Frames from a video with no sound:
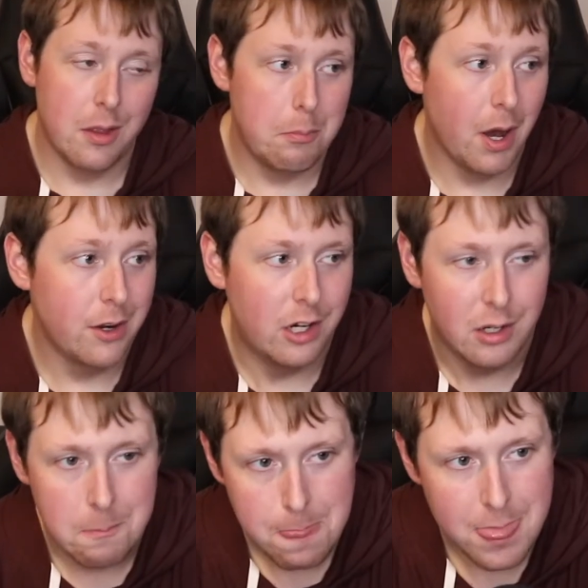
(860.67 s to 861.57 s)
butter,
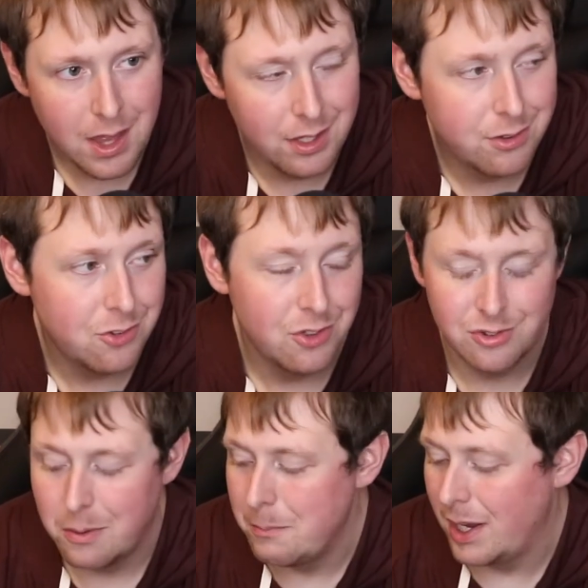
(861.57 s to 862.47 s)
it's
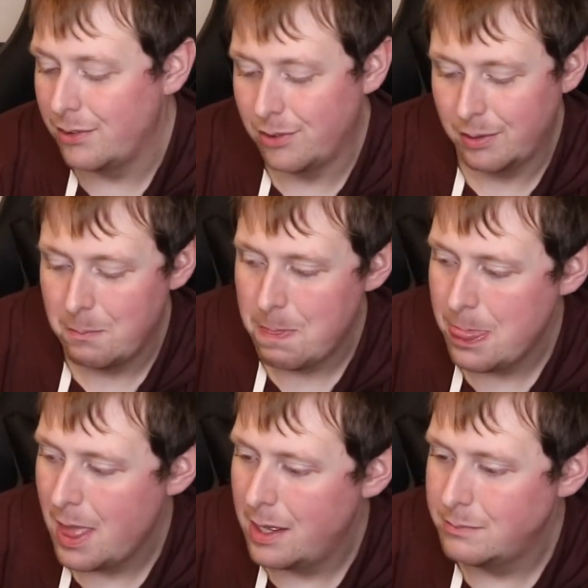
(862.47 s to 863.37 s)
just amazing.
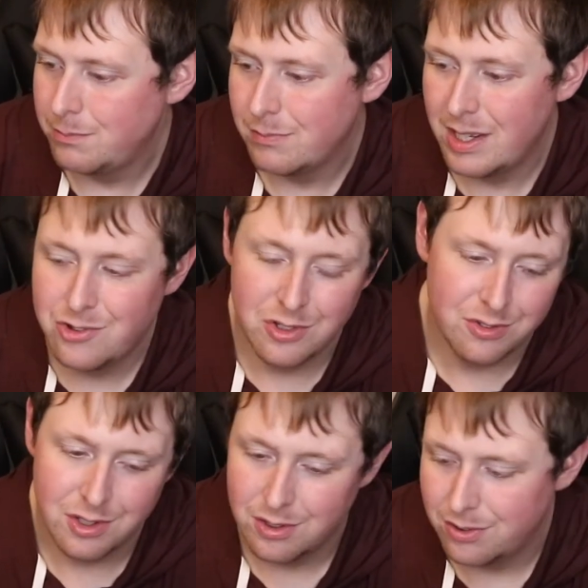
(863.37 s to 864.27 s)
It
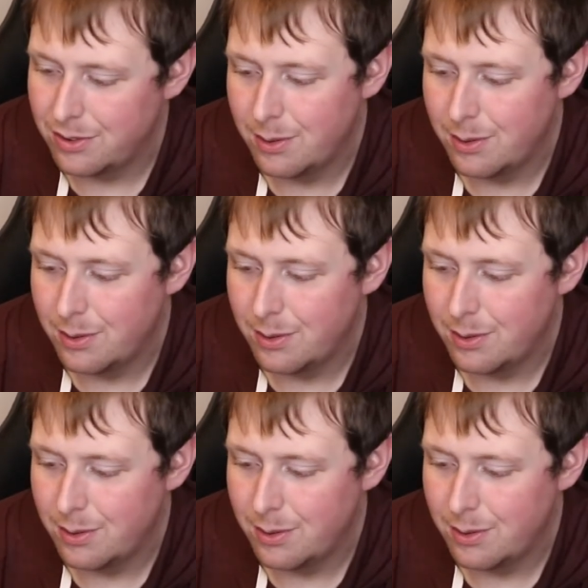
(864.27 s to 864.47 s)
just is.